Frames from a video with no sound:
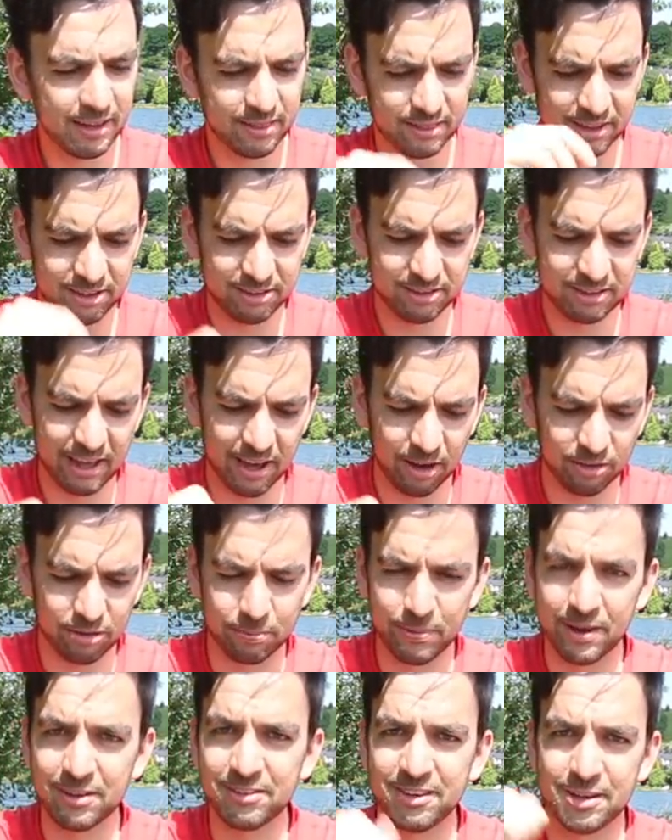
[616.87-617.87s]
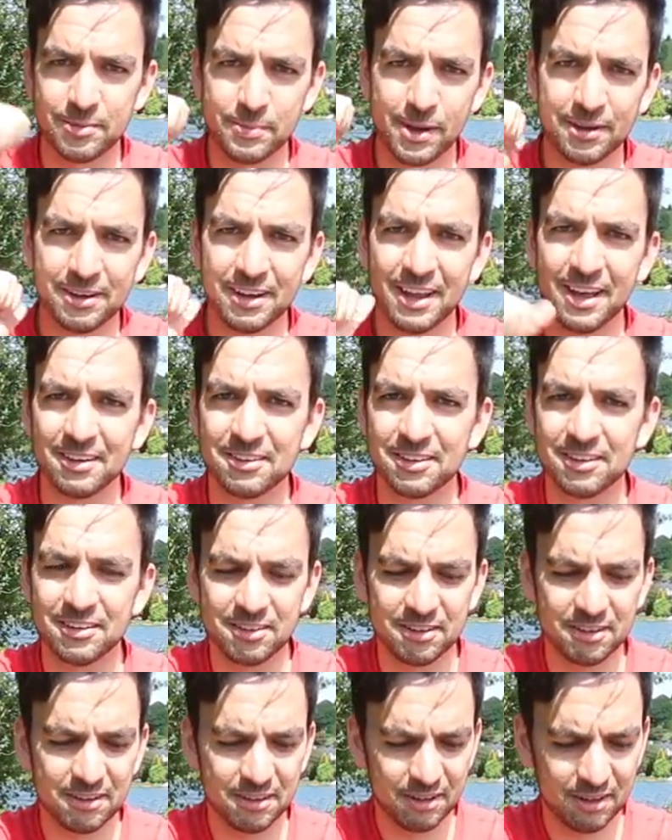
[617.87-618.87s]
this held up better than my neck
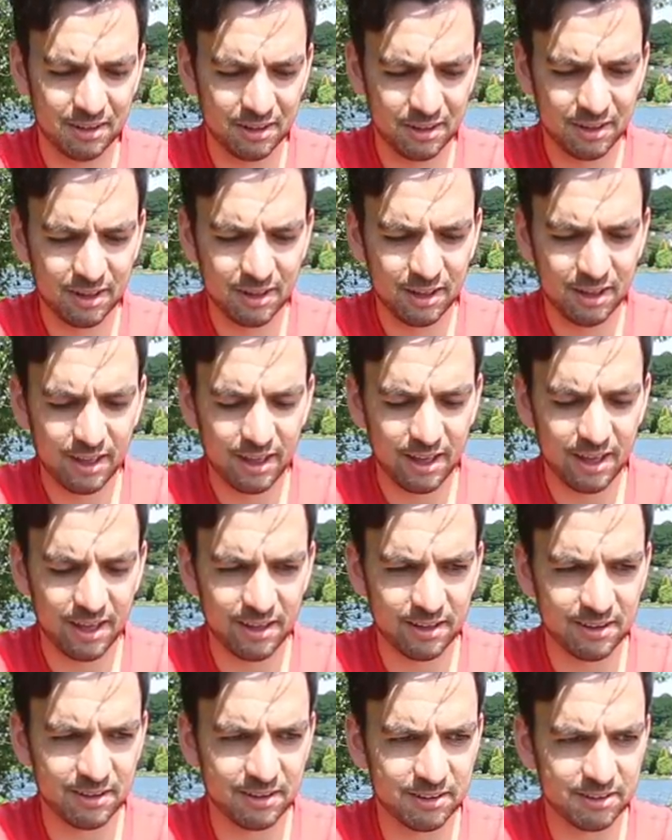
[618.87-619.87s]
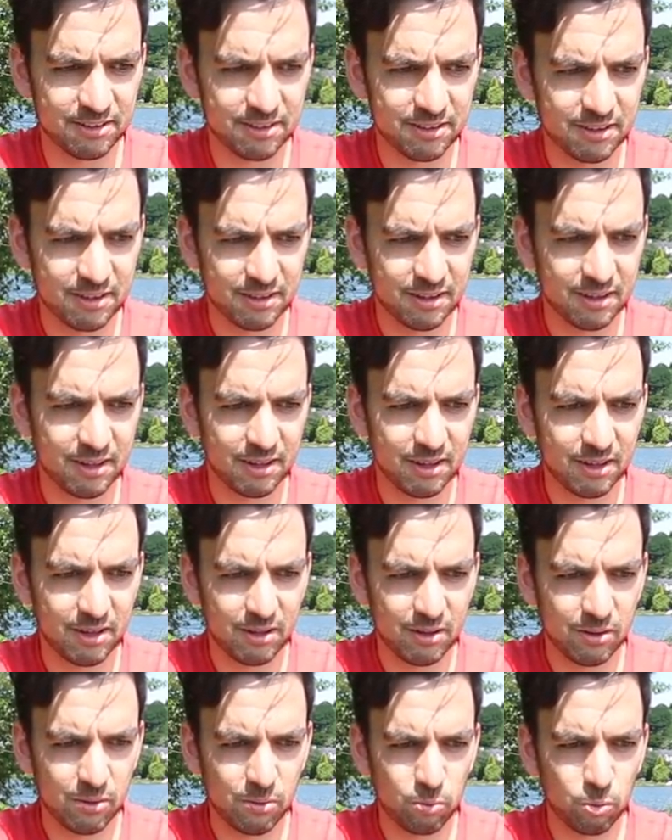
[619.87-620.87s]
did. And
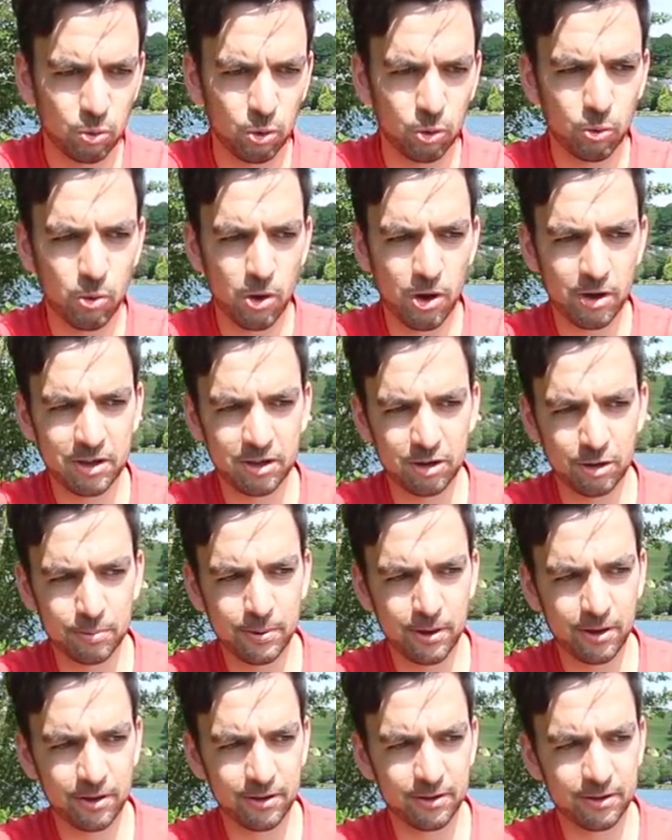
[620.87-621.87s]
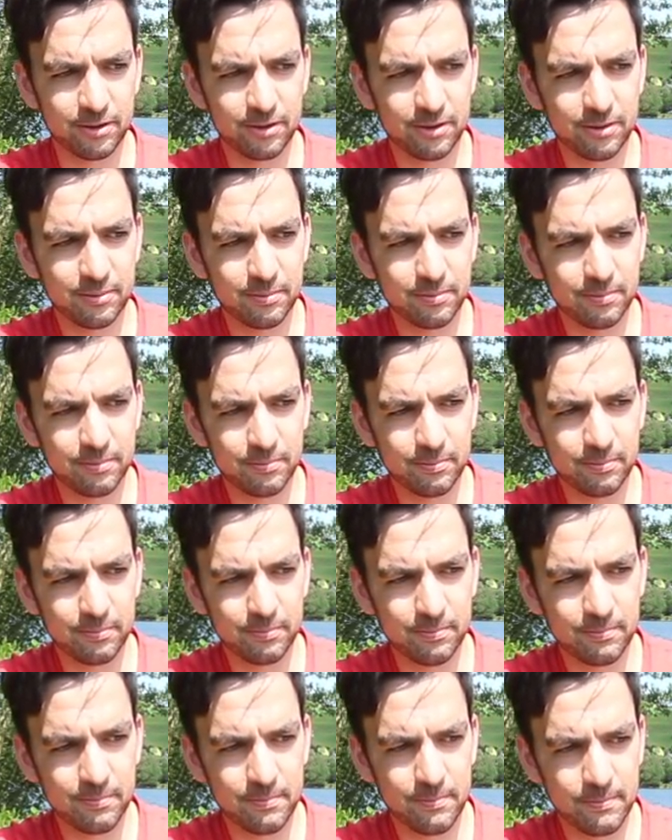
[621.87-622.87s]
we're walking up on,
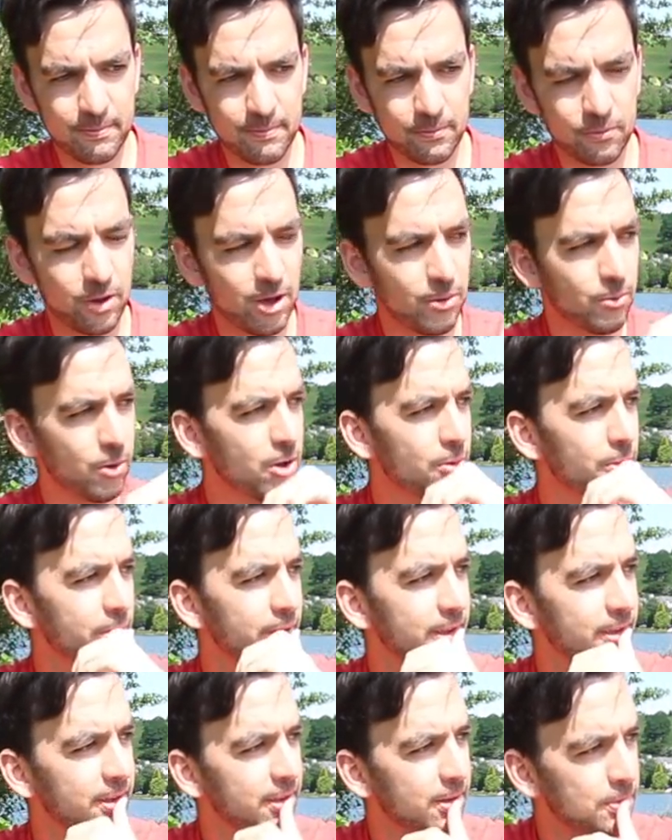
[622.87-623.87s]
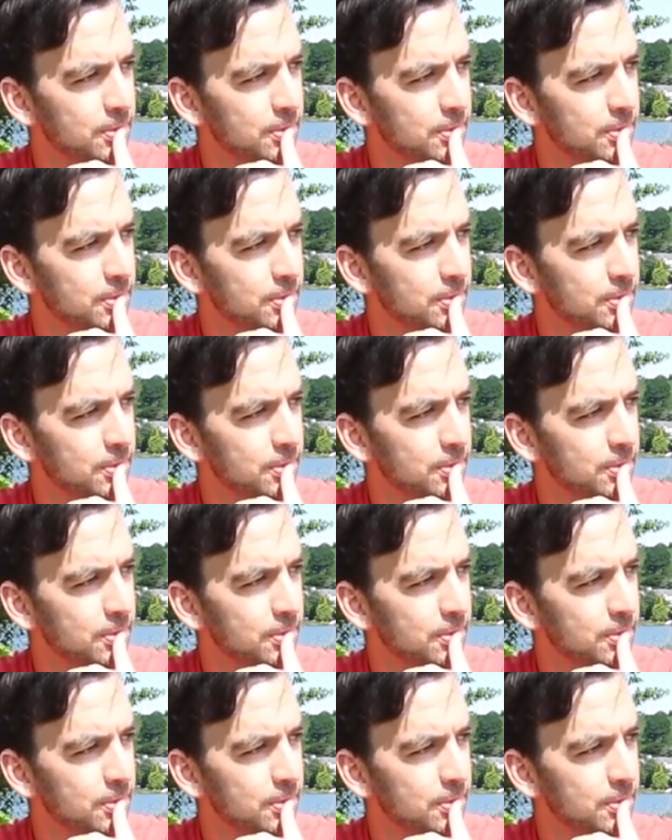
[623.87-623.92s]
where were we?